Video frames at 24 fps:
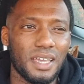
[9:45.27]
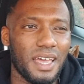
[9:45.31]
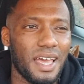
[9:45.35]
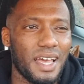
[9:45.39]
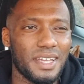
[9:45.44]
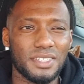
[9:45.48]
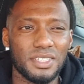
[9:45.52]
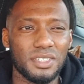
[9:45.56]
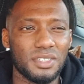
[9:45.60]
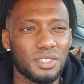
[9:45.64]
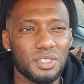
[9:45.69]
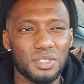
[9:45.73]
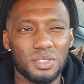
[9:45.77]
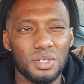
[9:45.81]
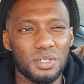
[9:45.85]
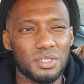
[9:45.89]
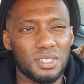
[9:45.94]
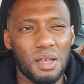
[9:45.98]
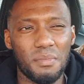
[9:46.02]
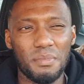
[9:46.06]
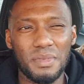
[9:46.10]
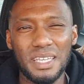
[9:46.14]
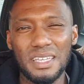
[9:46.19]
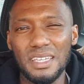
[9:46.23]
and she just got
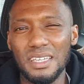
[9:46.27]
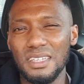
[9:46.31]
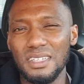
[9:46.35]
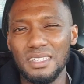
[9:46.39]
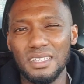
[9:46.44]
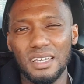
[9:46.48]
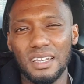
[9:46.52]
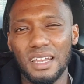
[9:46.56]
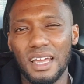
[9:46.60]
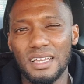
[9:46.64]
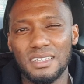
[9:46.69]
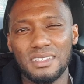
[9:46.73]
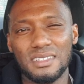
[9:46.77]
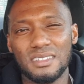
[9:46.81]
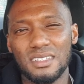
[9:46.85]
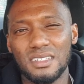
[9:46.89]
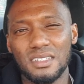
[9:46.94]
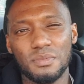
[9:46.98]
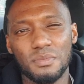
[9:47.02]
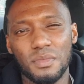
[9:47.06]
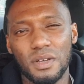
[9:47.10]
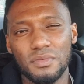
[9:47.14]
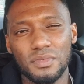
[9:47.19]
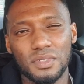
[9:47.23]
some idiot like
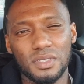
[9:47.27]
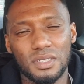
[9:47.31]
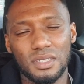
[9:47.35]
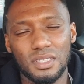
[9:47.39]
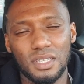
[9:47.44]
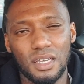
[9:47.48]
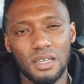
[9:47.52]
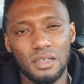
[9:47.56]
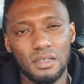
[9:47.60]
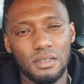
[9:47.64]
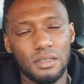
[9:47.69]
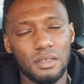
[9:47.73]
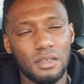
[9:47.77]
six months and that.